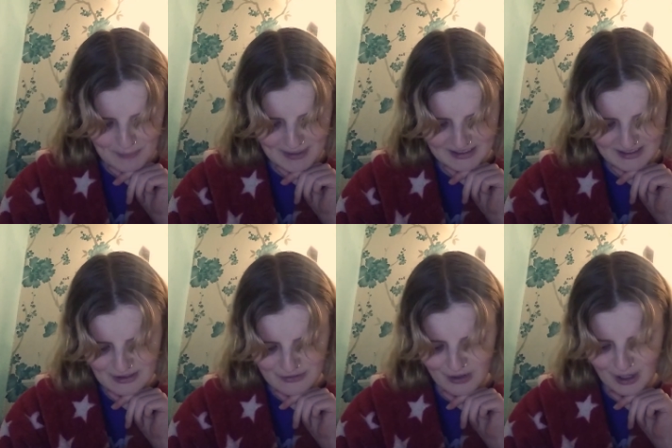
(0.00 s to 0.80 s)
her
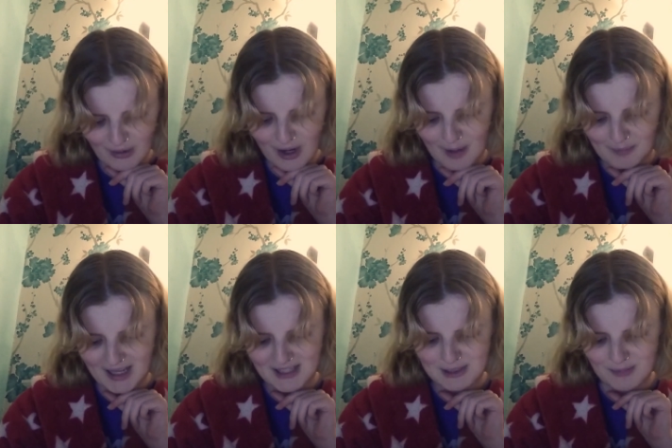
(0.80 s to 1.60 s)
ability to follow
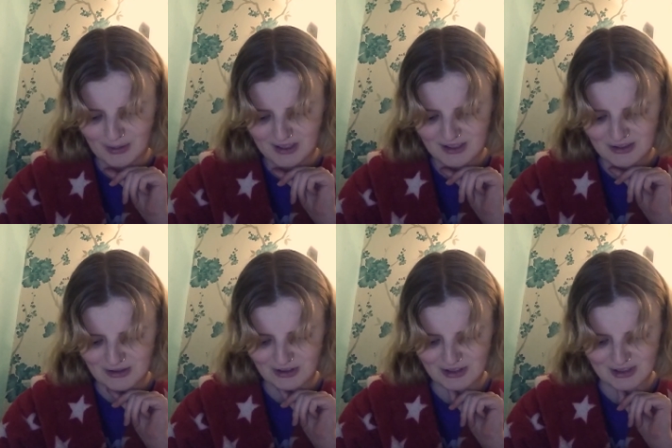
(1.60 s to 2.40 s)
complex spoken
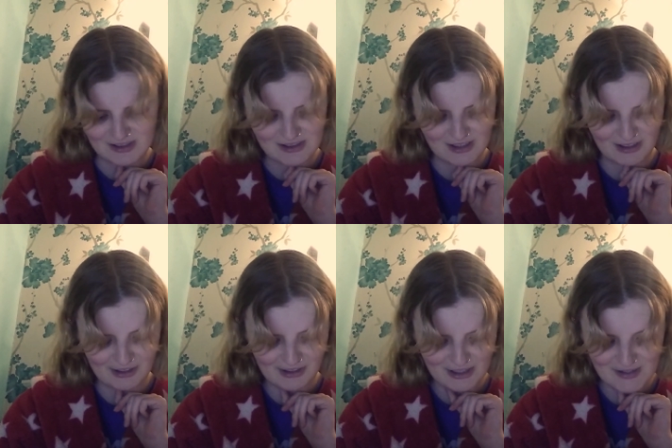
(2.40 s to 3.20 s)
instructions, to
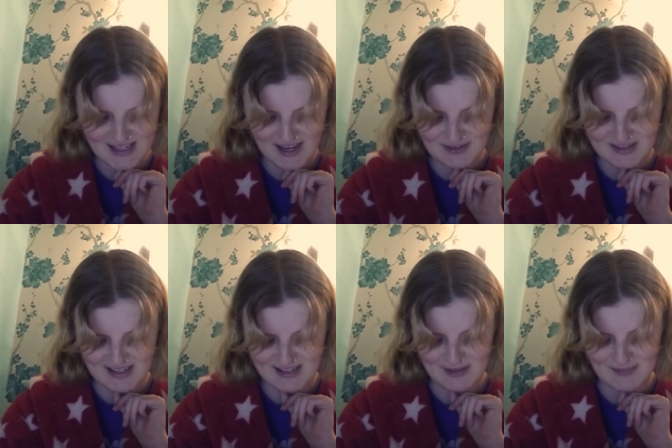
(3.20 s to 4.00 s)
learn new sound
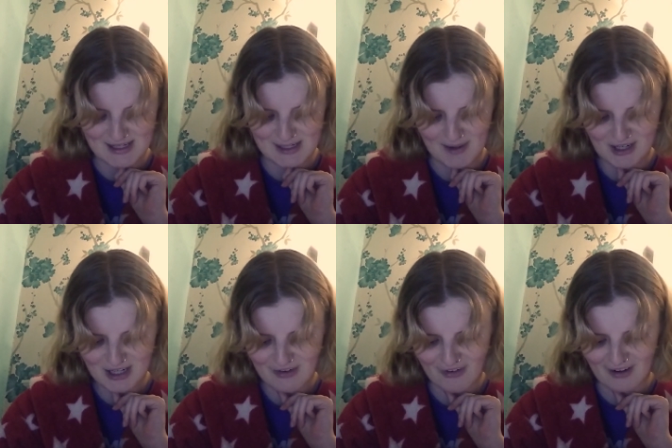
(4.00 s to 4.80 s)
systems,
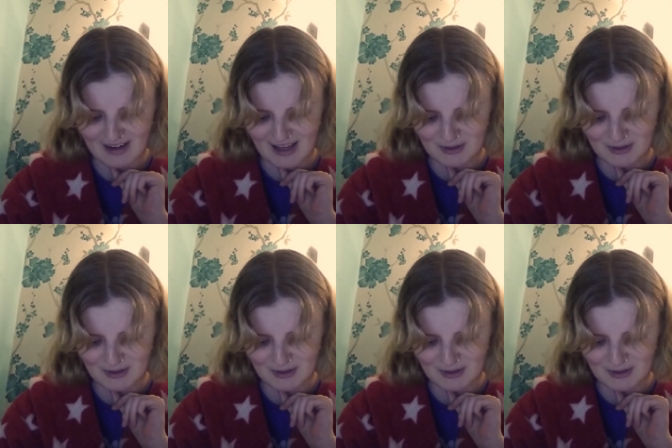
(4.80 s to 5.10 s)
especially foreign